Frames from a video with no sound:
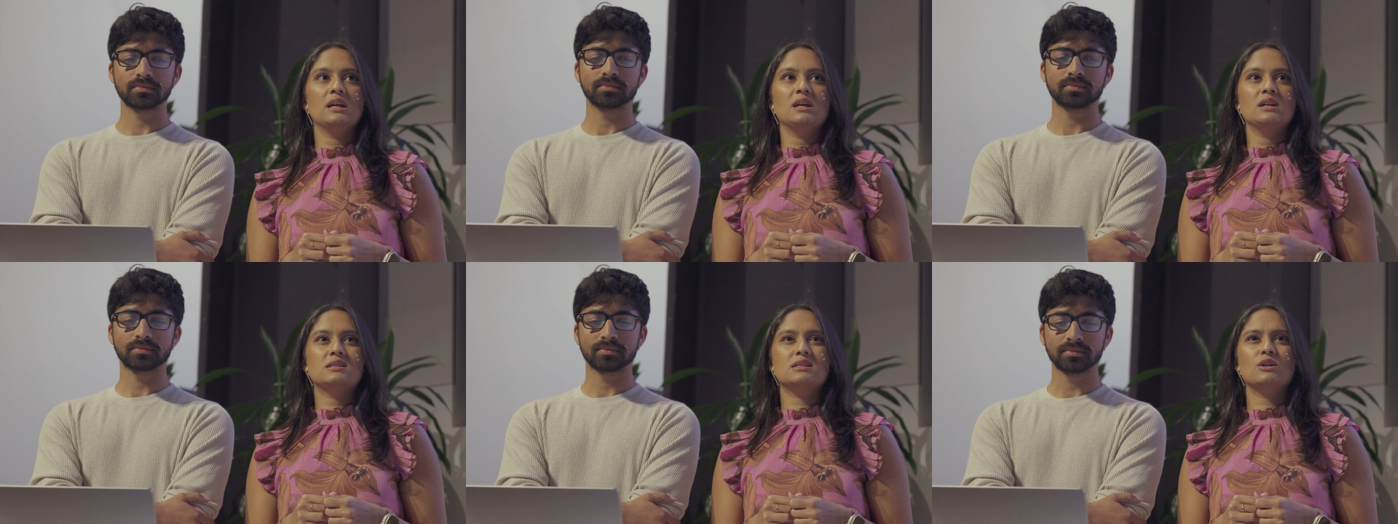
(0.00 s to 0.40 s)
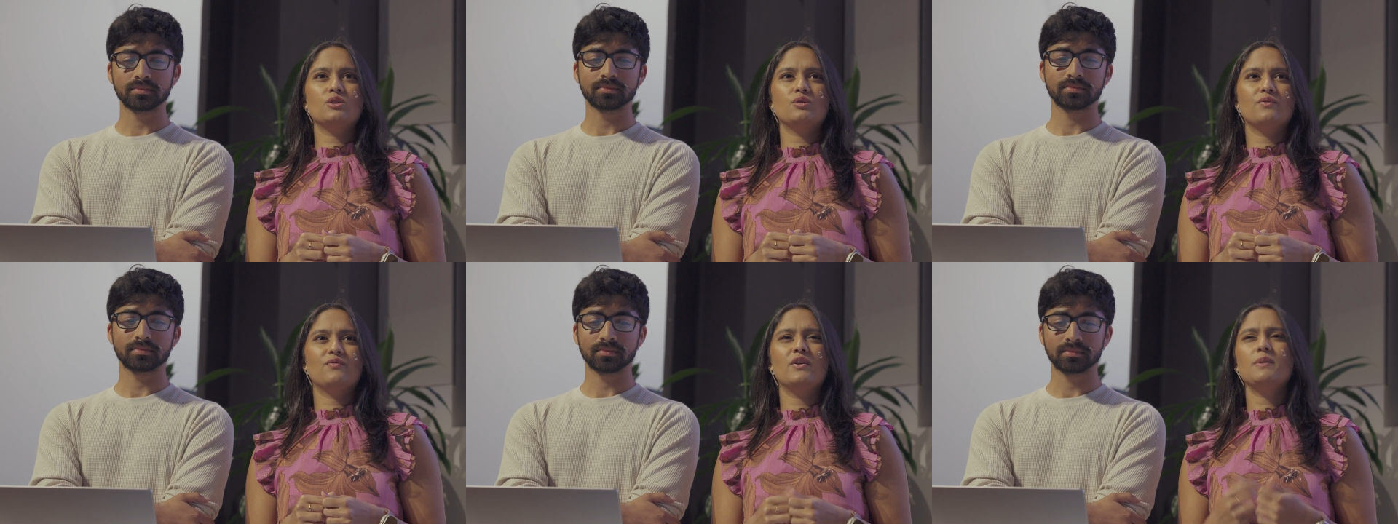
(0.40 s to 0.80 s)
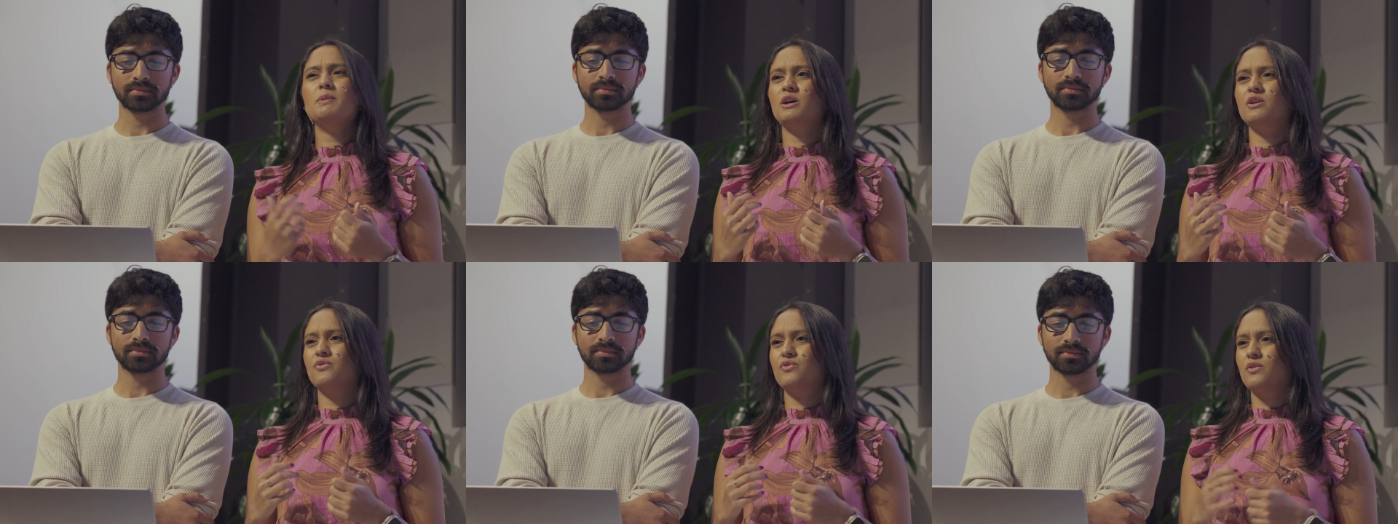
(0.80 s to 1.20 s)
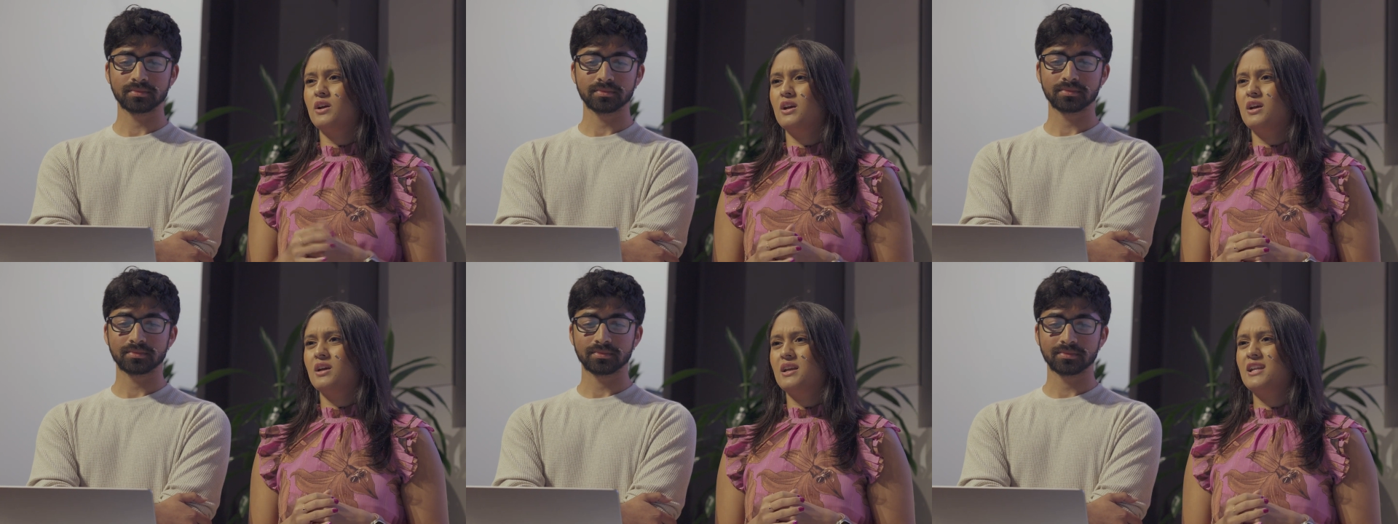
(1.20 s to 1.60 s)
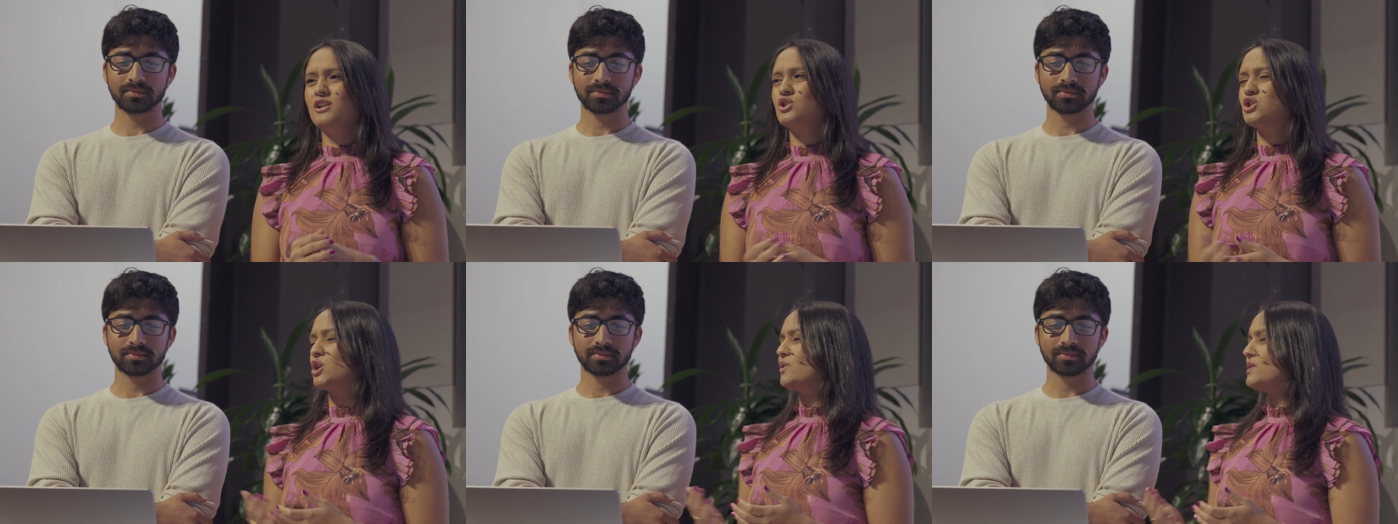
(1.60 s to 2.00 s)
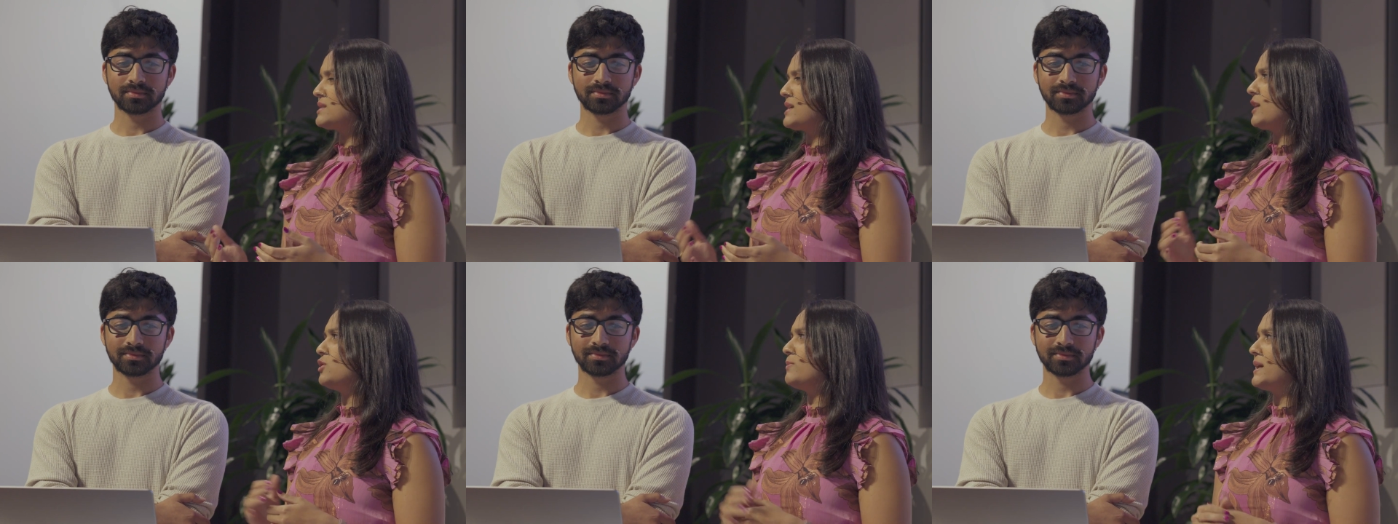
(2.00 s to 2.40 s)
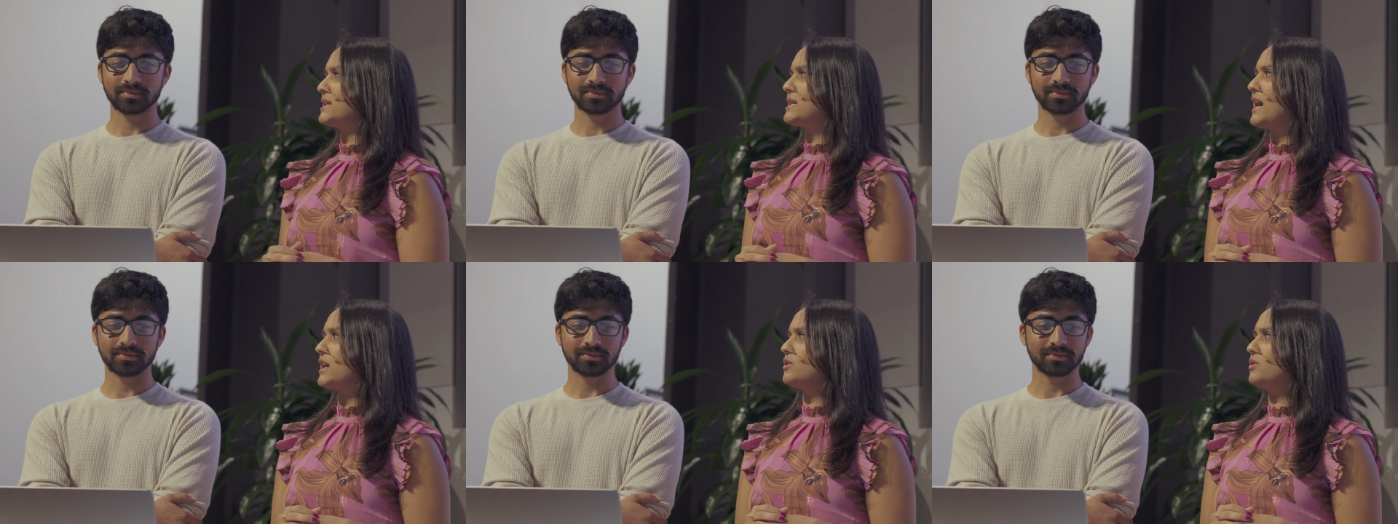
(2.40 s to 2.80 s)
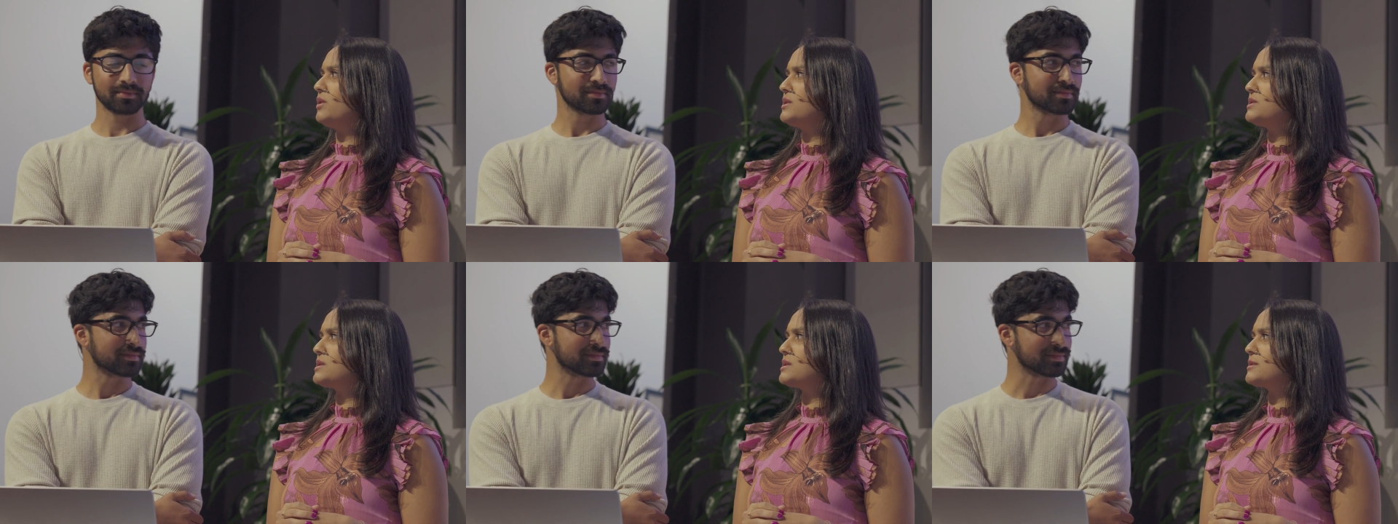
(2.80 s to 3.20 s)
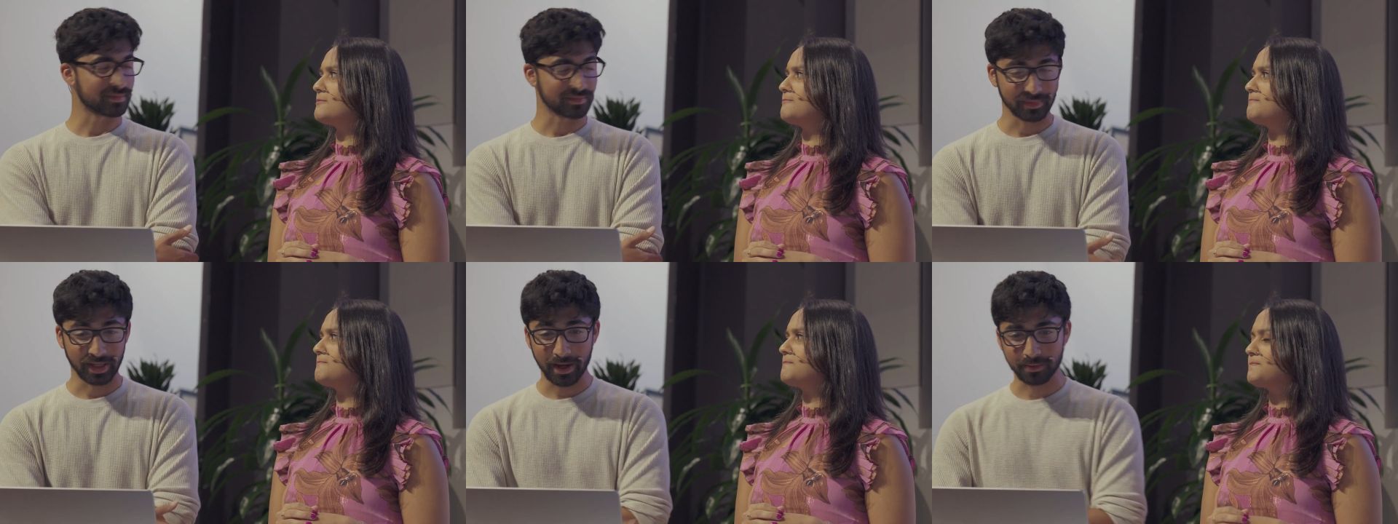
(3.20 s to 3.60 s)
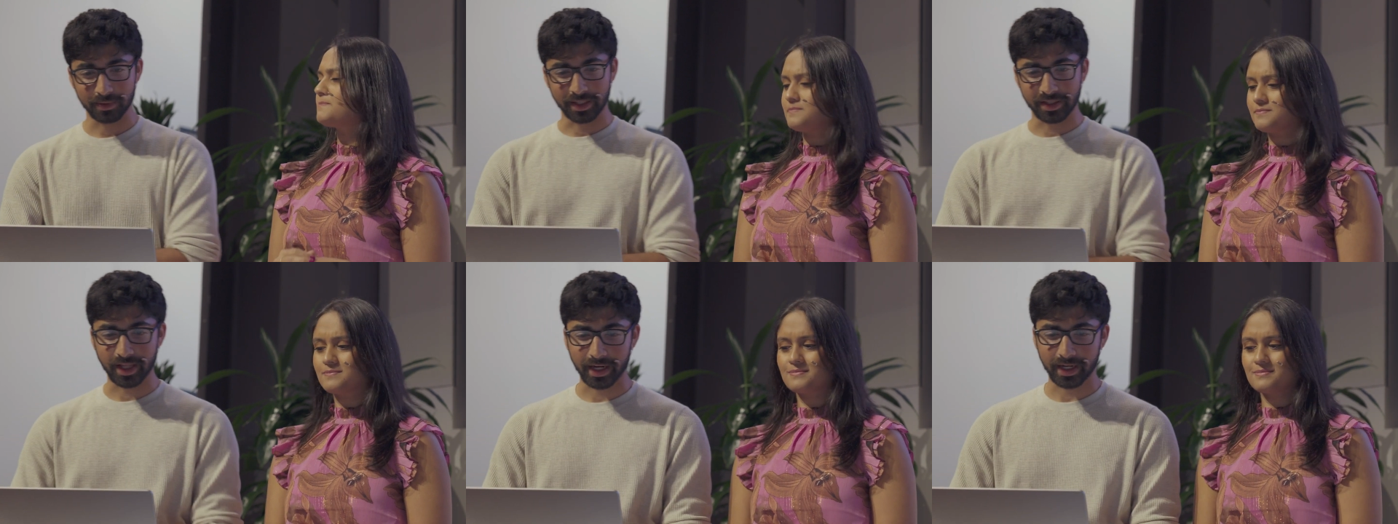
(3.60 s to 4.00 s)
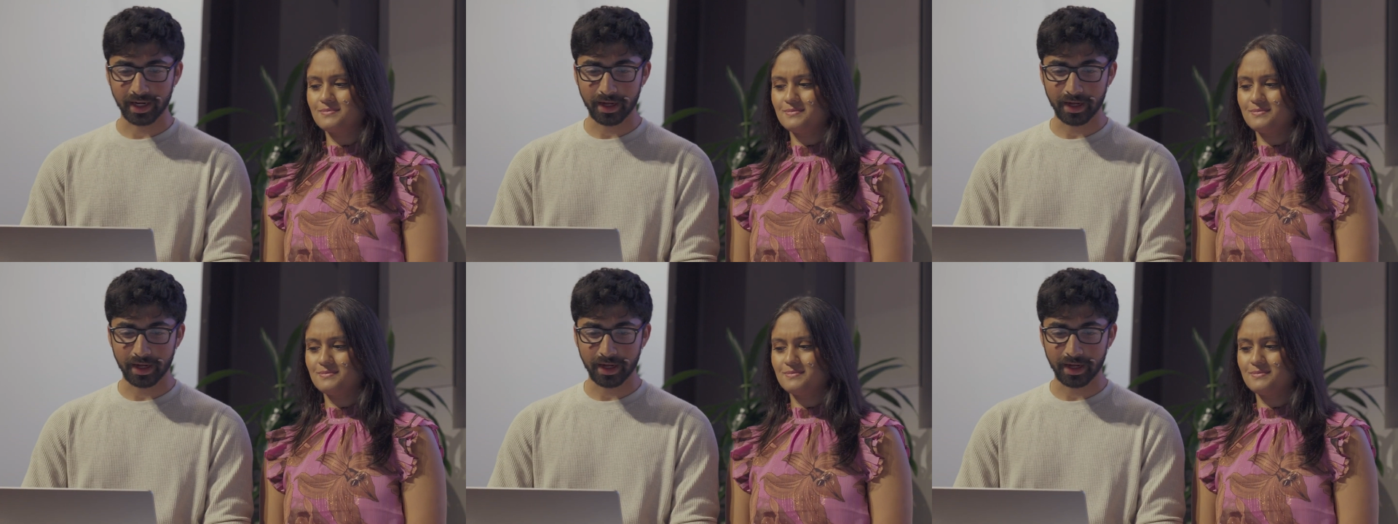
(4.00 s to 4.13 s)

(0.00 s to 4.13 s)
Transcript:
Speaker 1: So, Vibhav. Can you show us how you might tackle this?
Speaker 2: Yeah, well, let's check it